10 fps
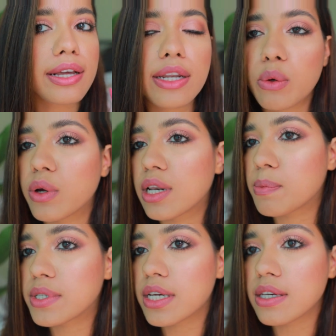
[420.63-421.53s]
like liquid
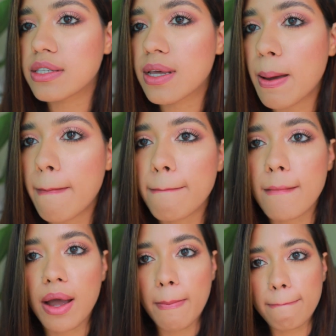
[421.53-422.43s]
lipsticks.
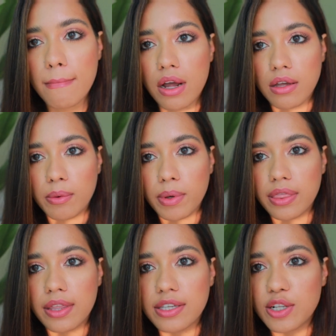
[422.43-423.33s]

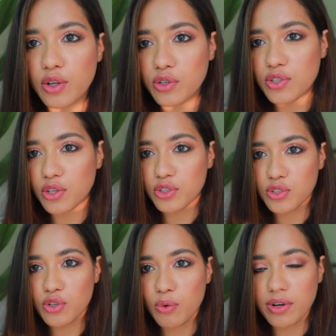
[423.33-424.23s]
But this looks
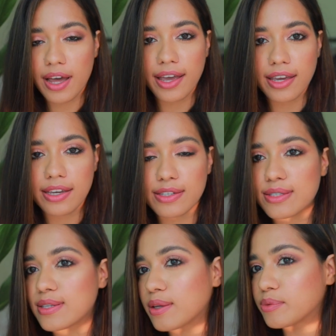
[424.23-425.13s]
so
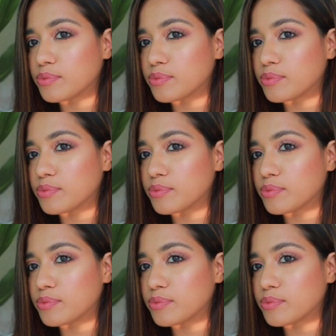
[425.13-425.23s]
nice.